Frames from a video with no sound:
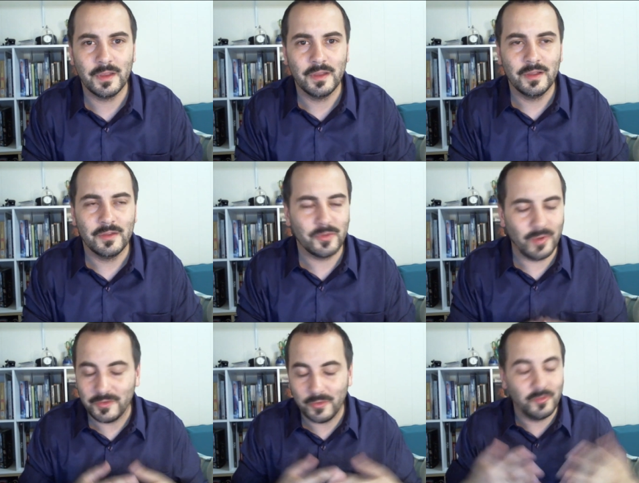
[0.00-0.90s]
So
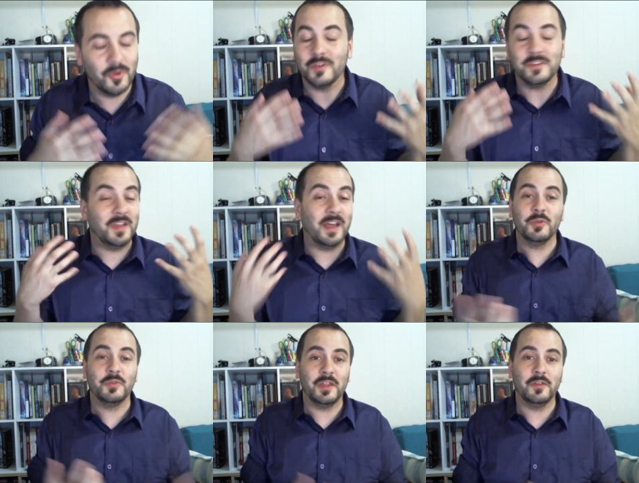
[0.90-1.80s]
I don't know
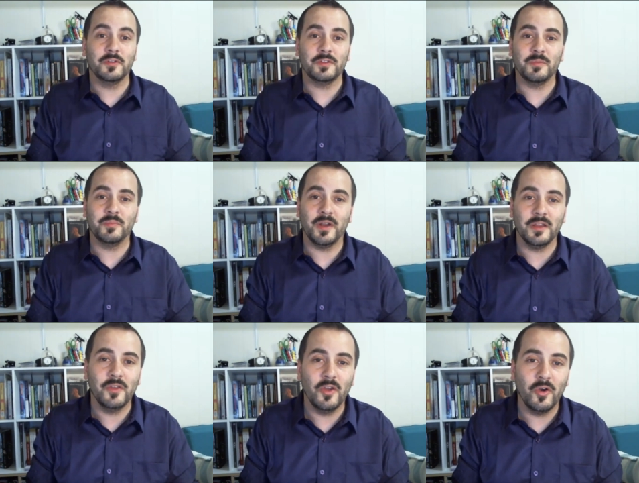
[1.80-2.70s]
exactly what that looks like, but I
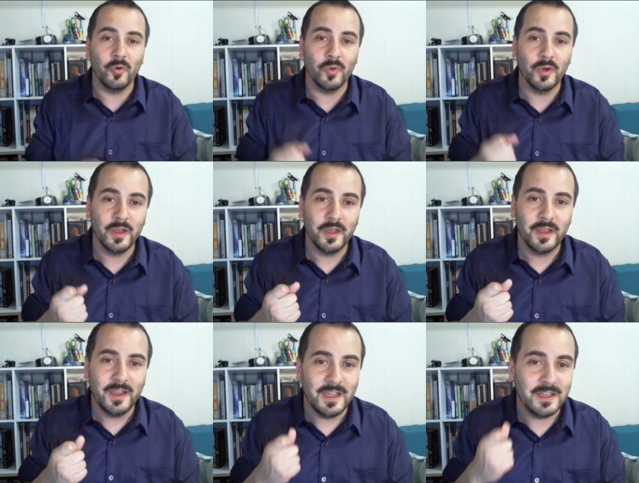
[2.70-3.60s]
know
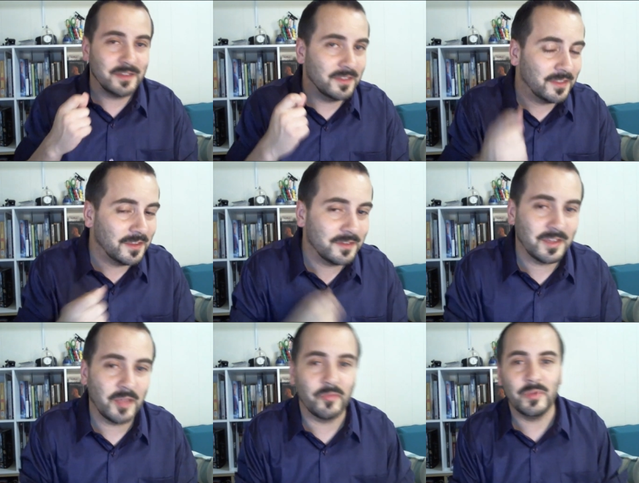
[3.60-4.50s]
it's in this
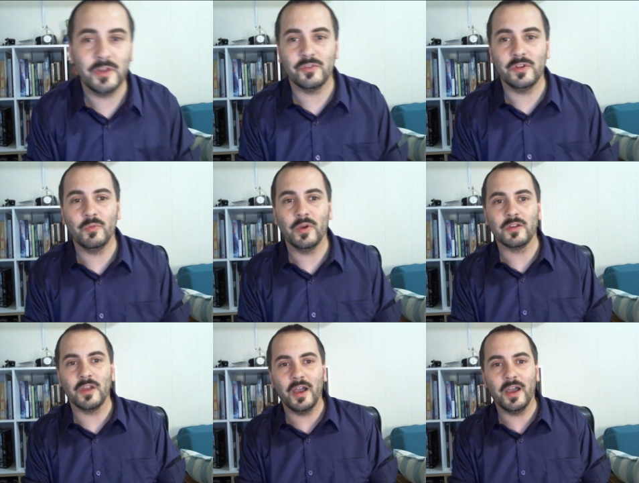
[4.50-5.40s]
type of ministry where
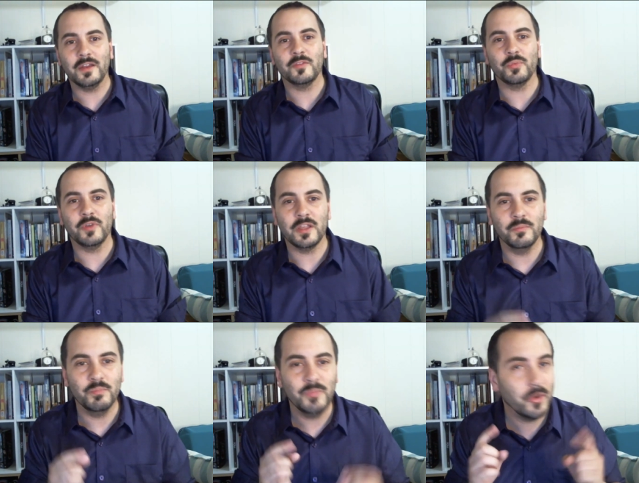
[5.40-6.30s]
God is
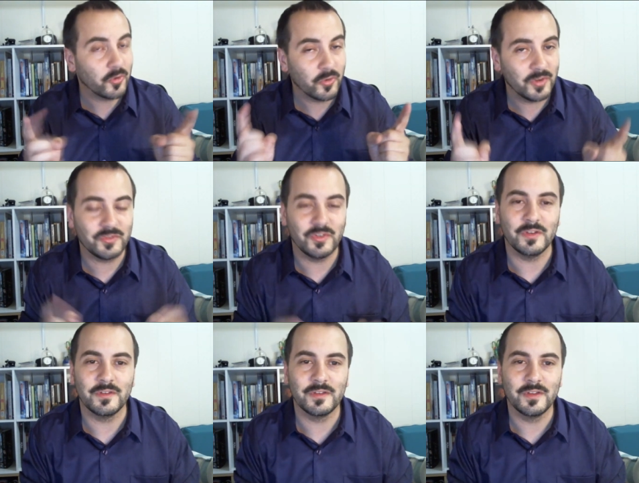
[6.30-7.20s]
bringing mere
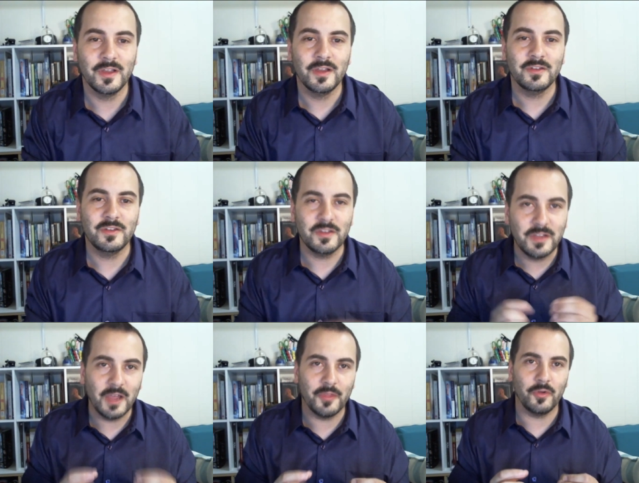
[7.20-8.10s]
Christians
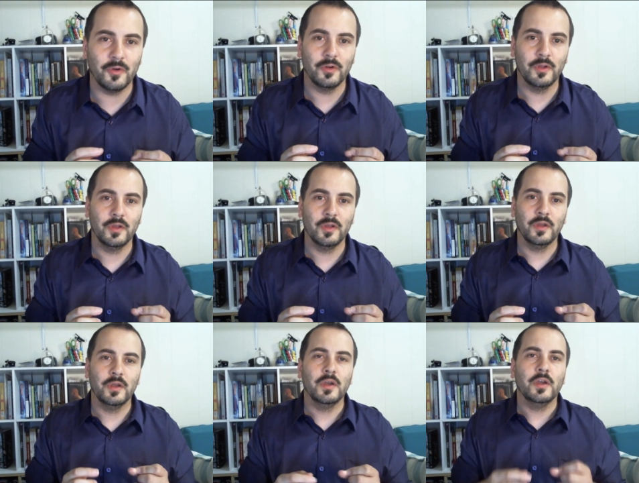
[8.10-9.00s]
together
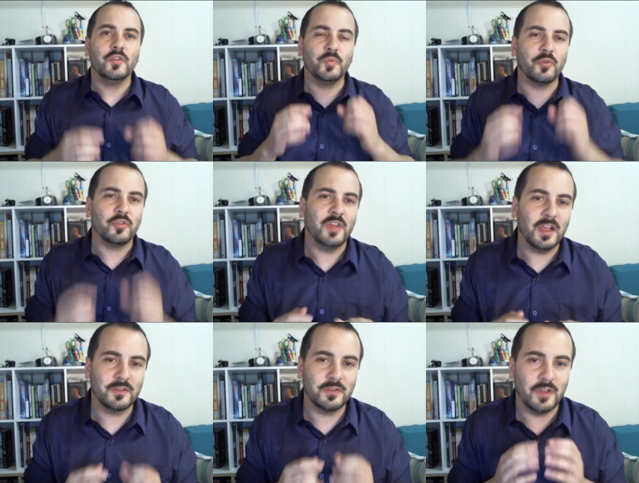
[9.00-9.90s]
to
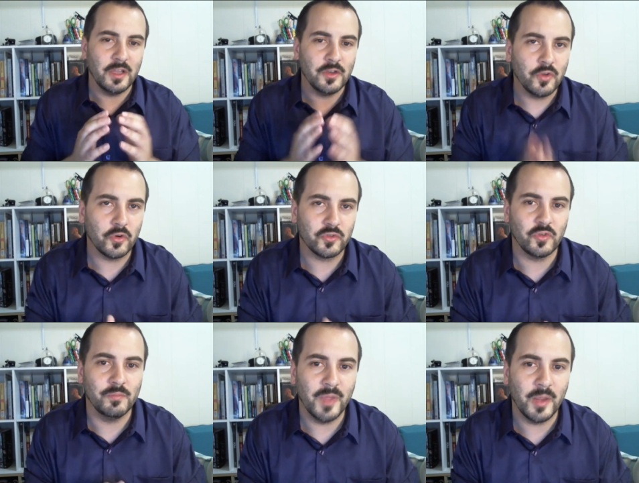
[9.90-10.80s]
protect and
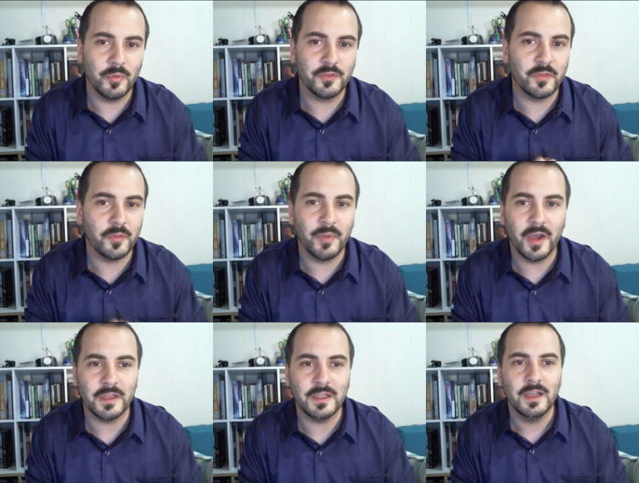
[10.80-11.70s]
nurture members of the
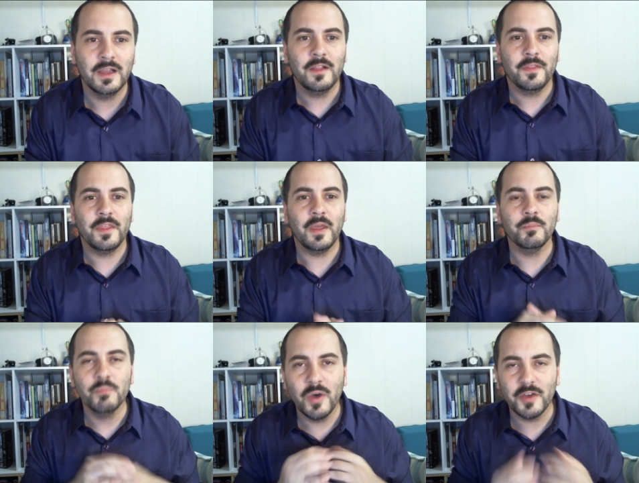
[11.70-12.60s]
body that
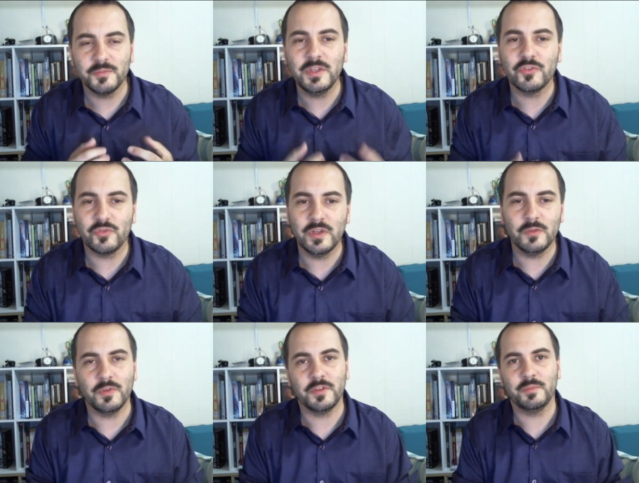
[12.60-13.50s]
must be treated
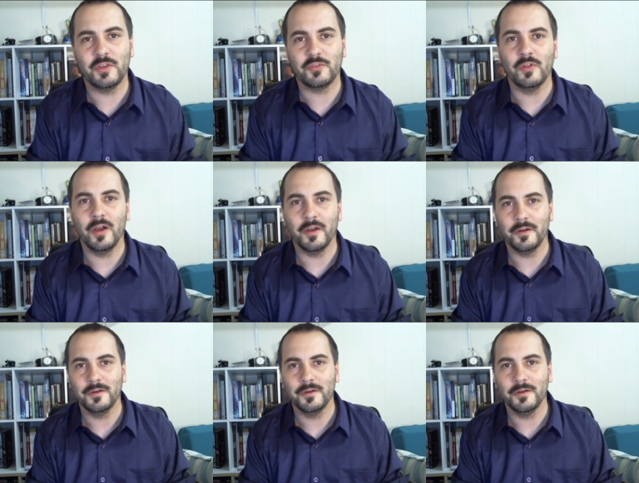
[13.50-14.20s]
with special honor.